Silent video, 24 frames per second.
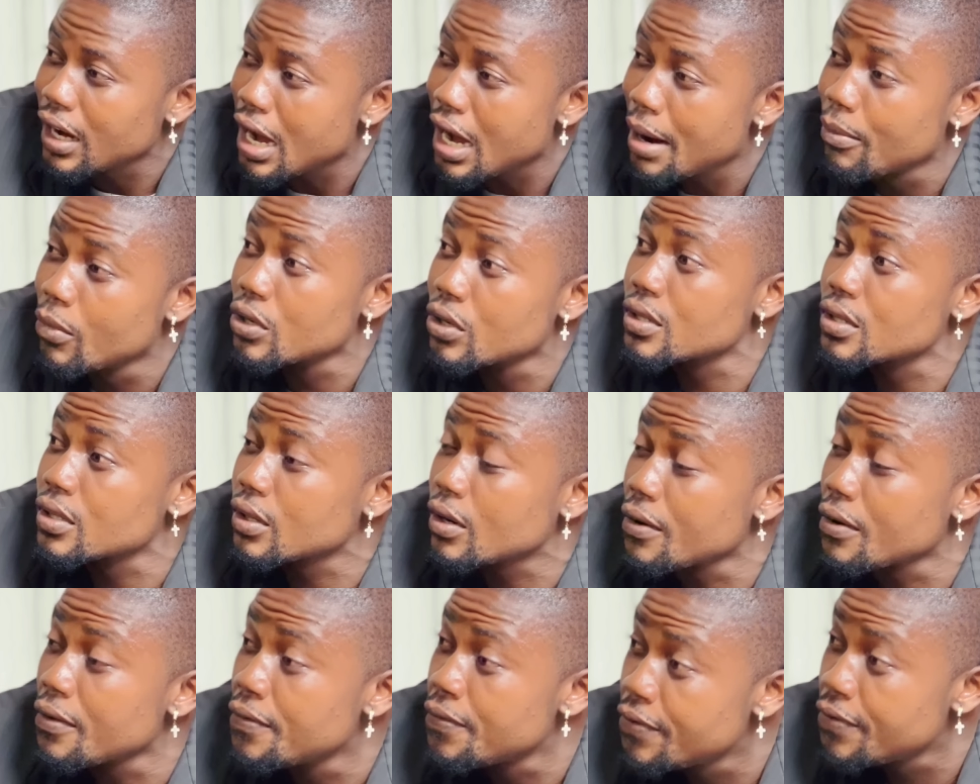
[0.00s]
I must
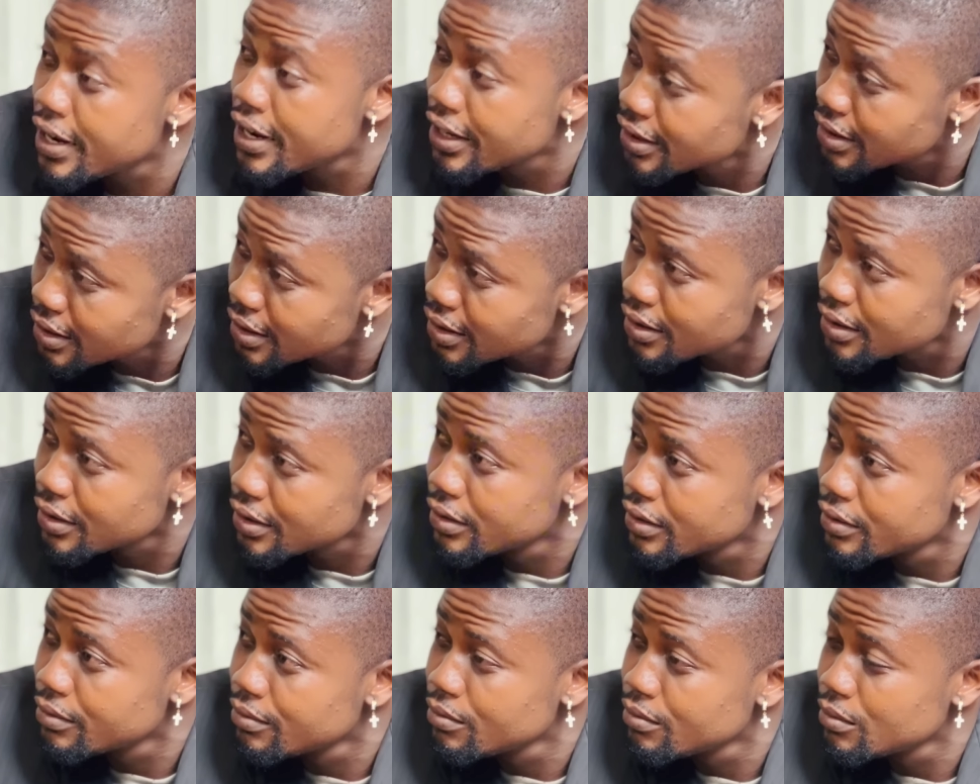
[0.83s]
confess,
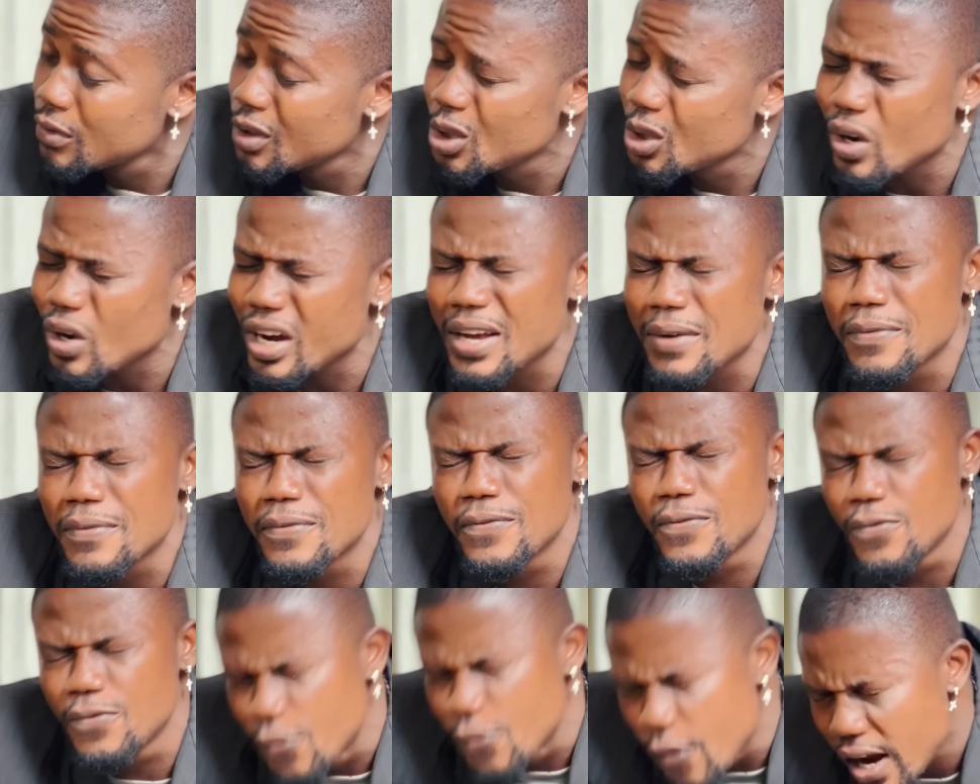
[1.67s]
I'm a
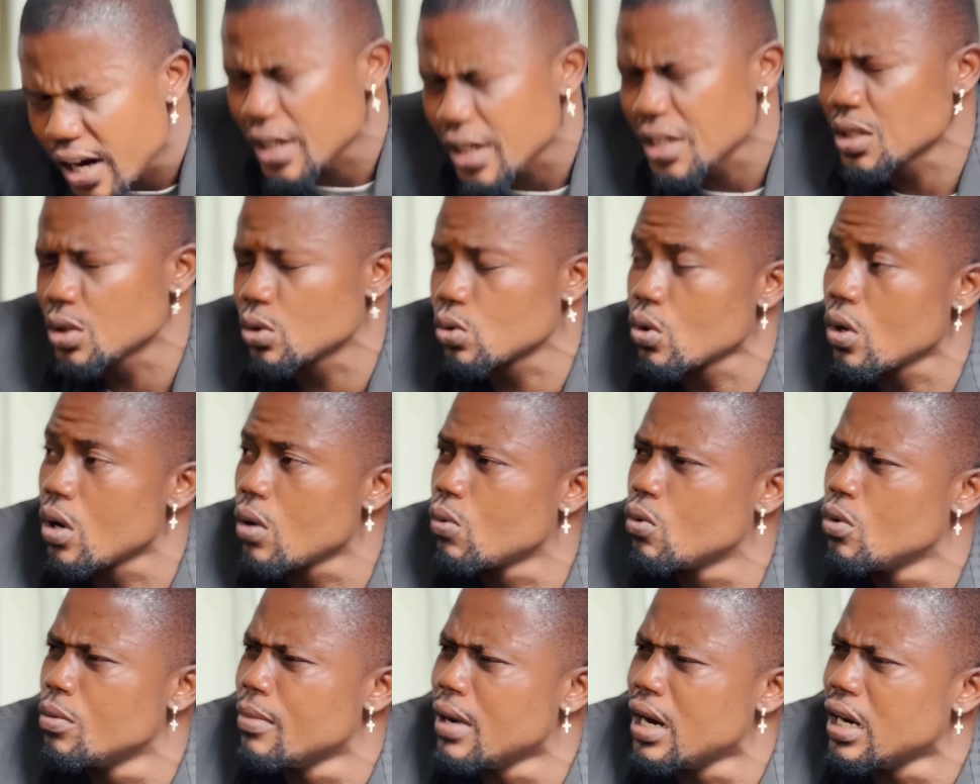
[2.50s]
very
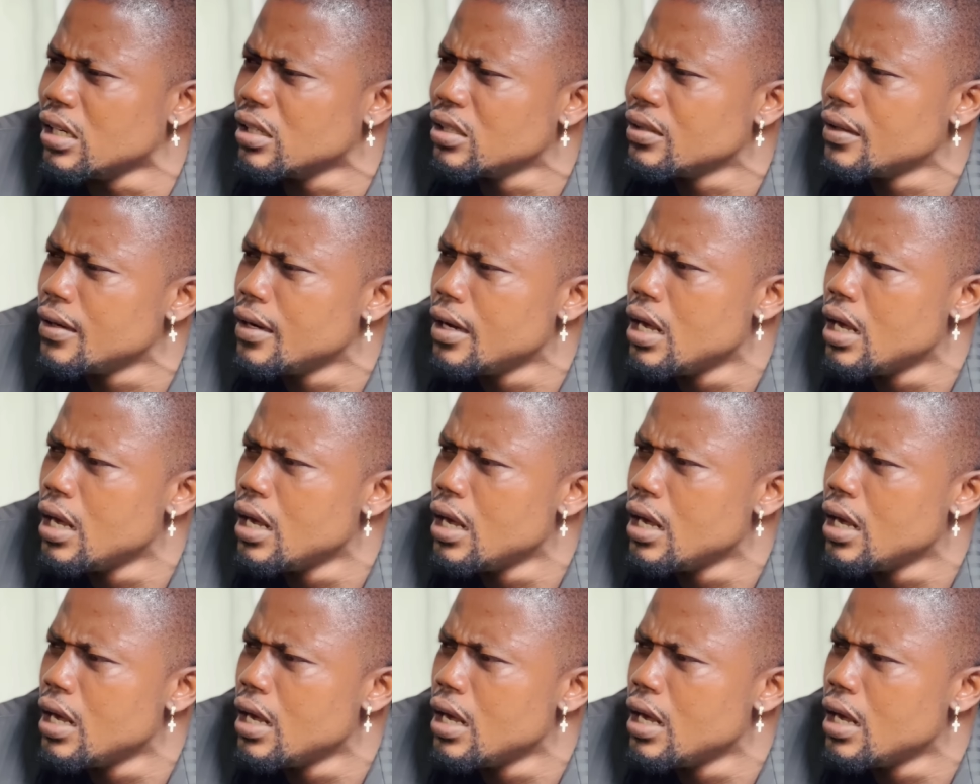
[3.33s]
strong woman.